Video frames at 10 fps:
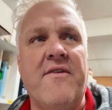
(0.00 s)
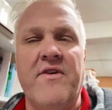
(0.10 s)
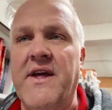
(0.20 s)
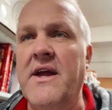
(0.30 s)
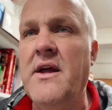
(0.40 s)

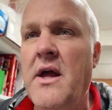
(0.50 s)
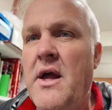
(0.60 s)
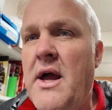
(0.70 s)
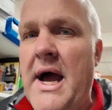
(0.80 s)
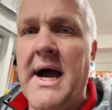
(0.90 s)
everything.
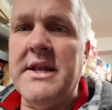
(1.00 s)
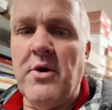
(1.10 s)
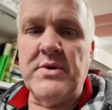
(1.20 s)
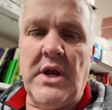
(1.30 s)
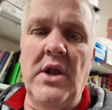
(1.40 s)
And
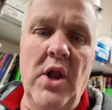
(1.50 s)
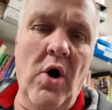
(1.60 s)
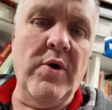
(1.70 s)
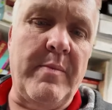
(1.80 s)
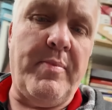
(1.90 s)
there was a
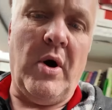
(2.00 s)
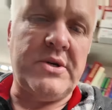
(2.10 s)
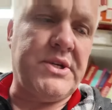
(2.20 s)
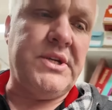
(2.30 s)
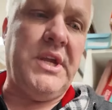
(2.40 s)
load of
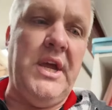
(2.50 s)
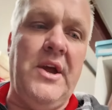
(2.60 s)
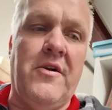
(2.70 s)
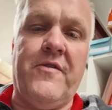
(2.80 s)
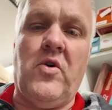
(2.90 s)
boxes
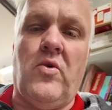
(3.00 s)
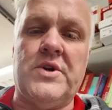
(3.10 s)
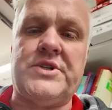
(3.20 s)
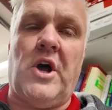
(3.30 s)
here, of course,